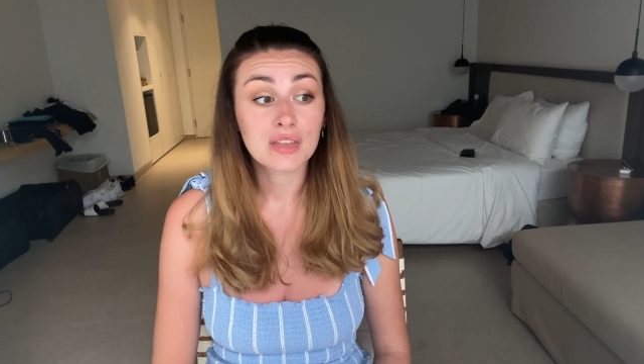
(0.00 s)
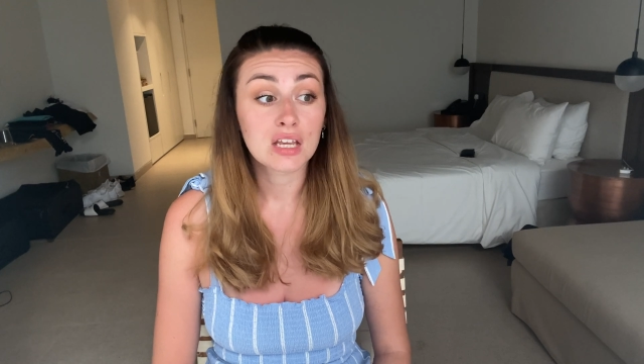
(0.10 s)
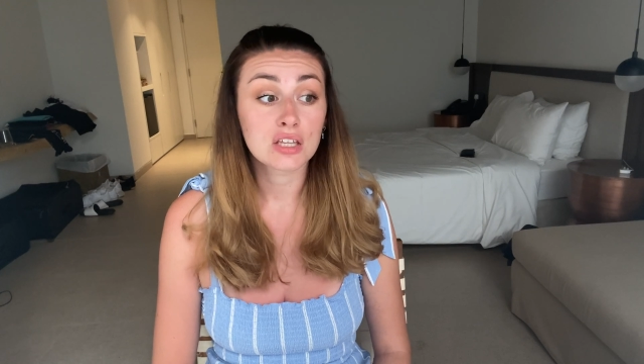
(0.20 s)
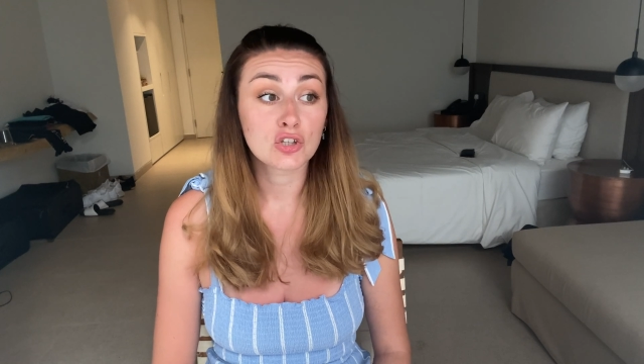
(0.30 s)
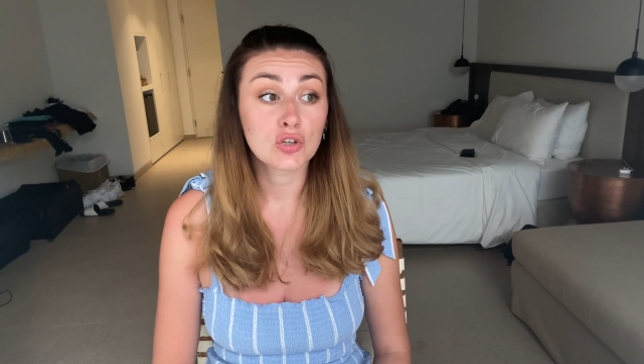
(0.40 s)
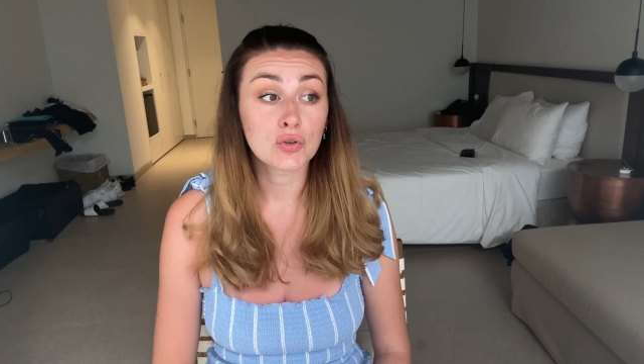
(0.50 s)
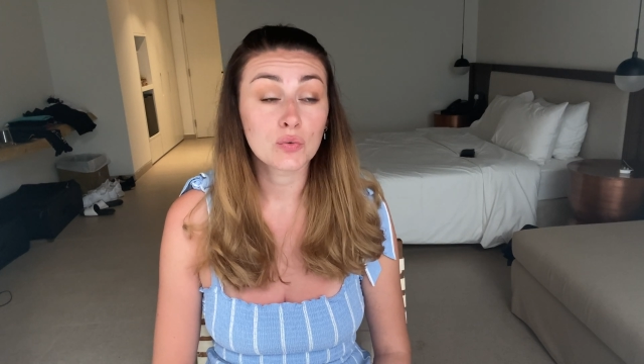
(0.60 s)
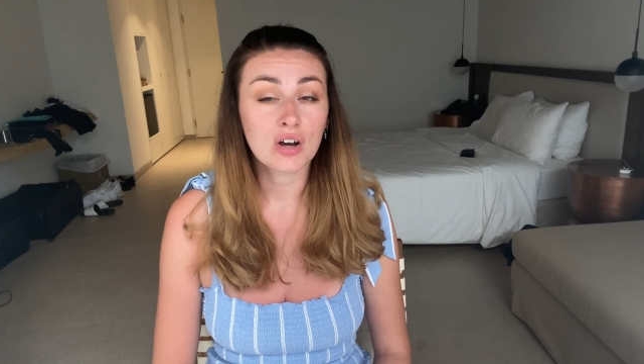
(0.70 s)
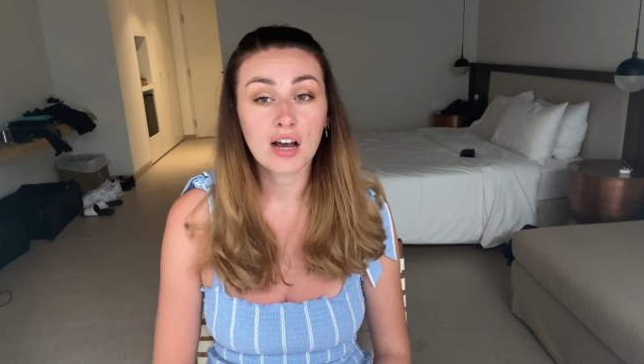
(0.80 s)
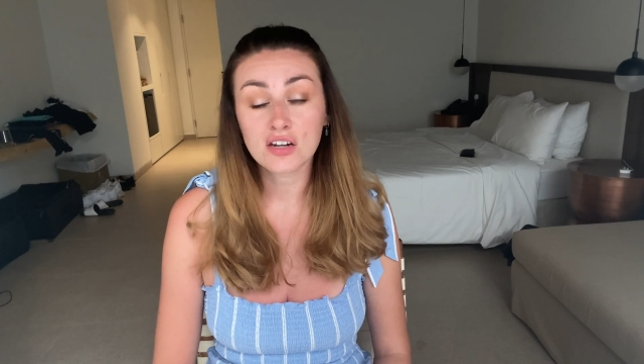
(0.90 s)
You
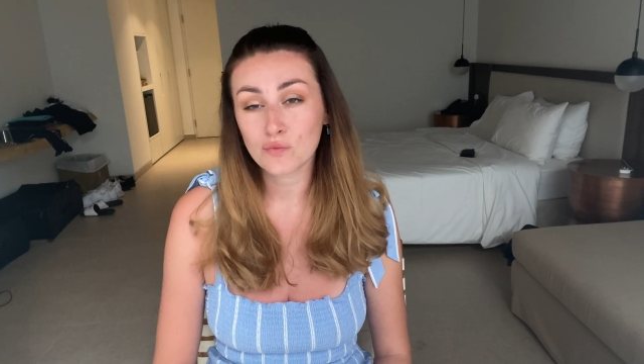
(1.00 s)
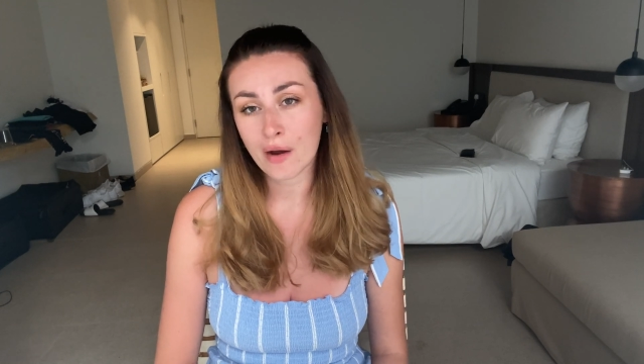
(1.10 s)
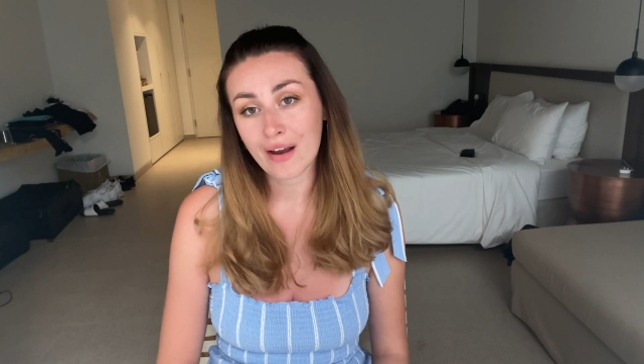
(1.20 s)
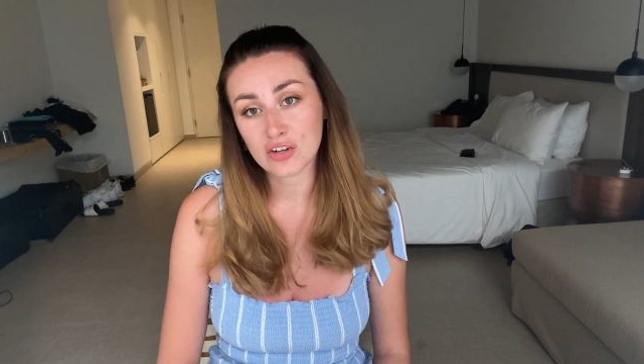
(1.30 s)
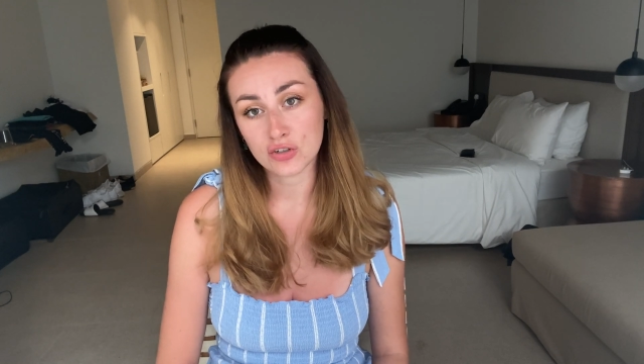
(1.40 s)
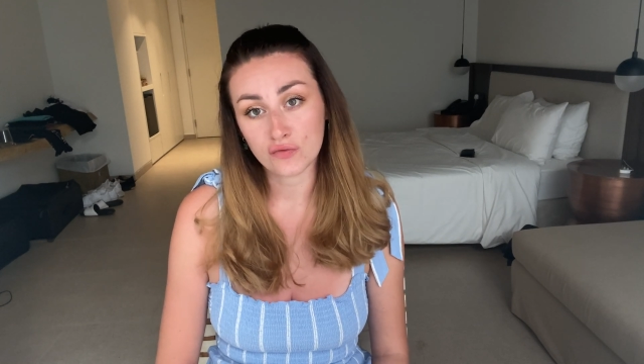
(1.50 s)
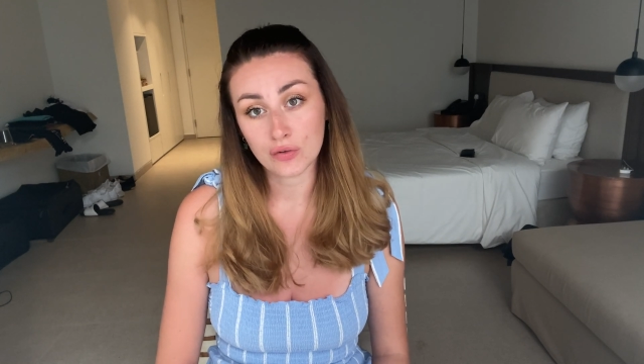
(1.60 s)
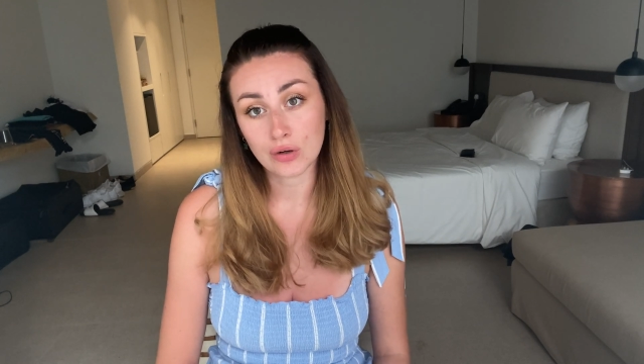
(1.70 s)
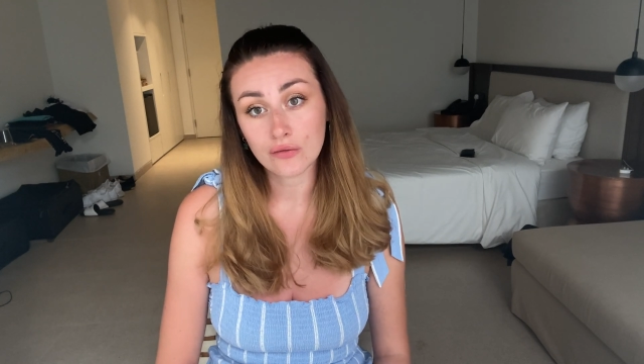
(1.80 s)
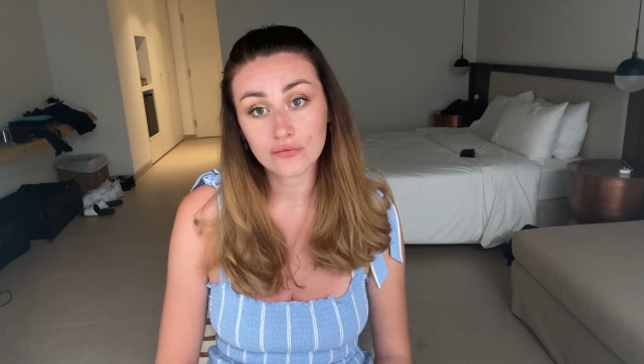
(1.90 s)
kind of wear it as you
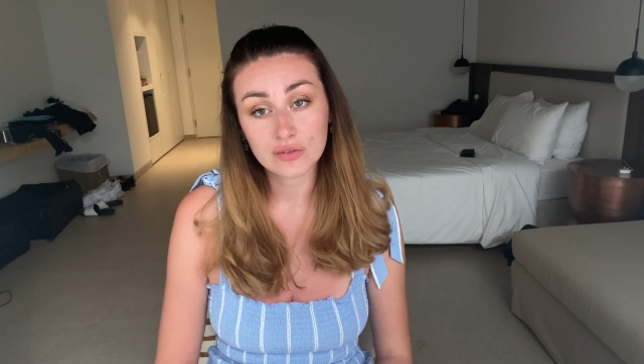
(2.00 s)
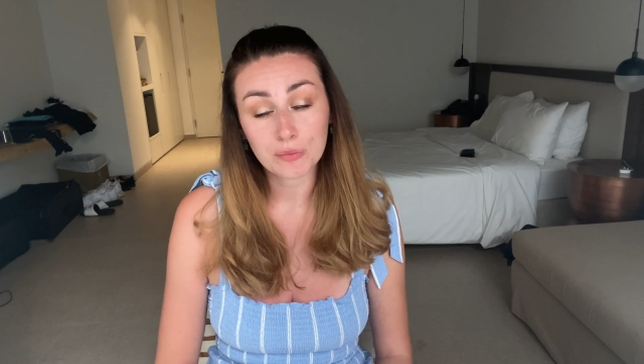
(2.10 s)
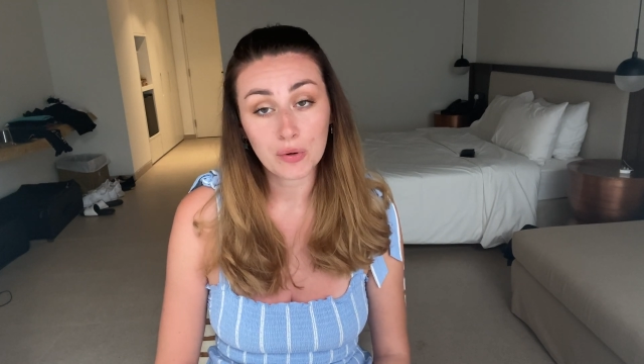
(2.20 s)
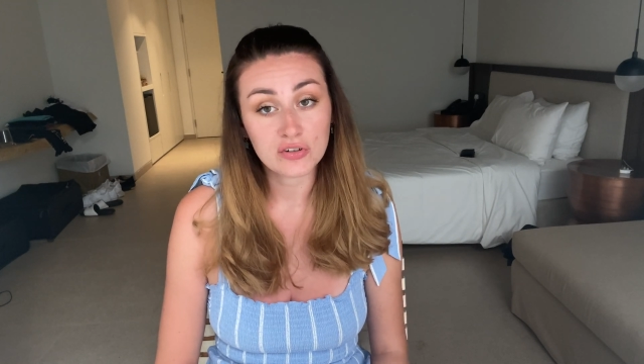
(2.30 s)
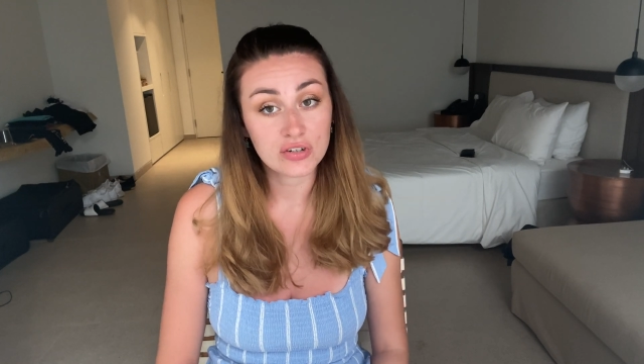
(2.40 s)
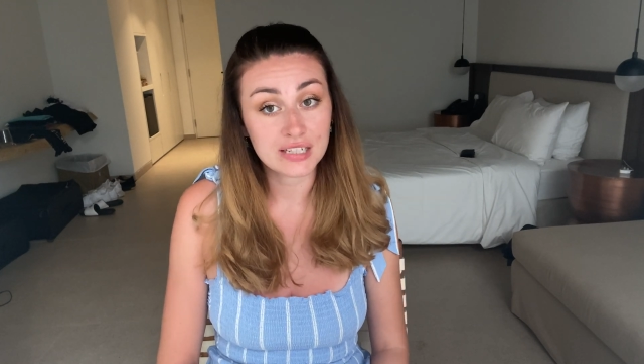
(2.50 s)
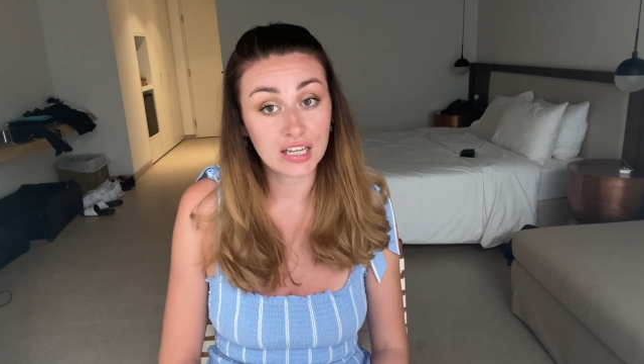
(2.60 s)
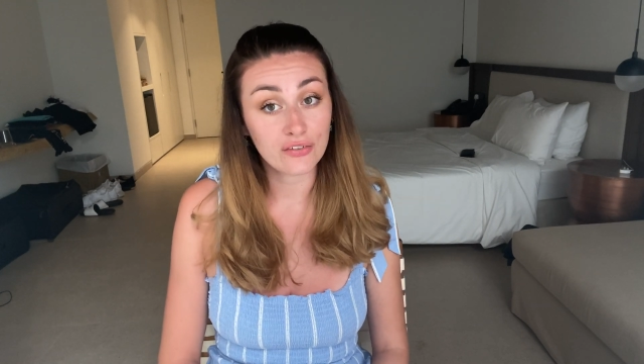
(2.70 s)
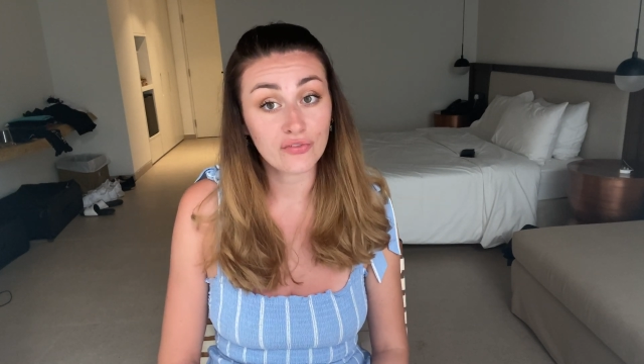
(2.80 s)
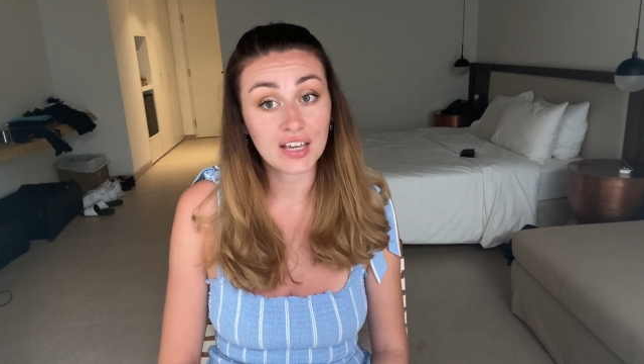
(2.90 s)
feel comfortable, as you
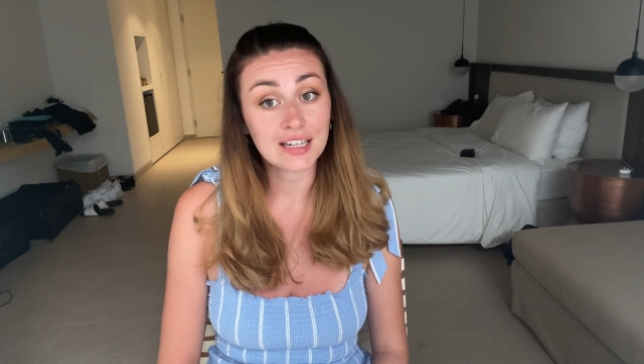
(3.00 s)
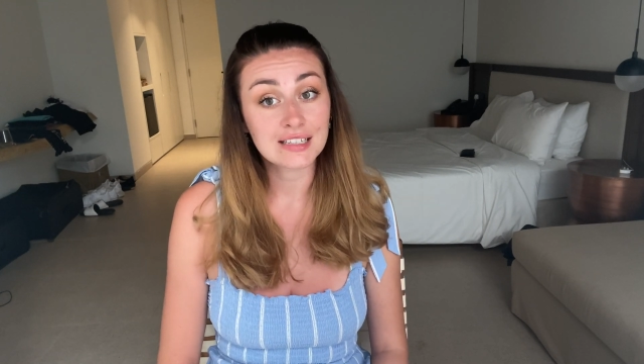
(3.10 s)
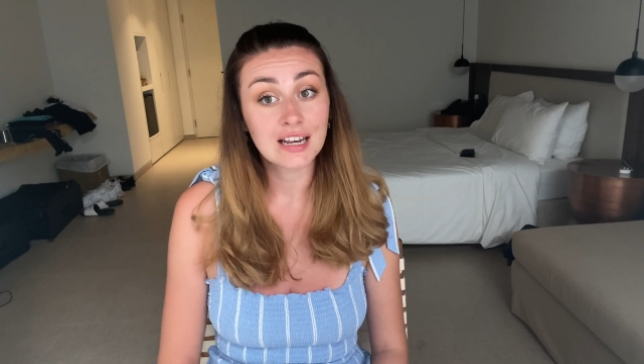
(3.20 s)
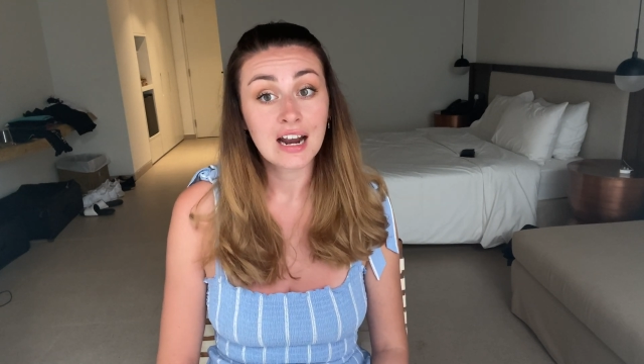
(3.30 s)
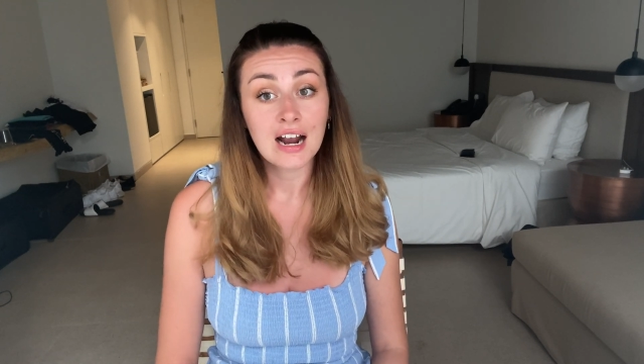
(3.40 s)
see fit.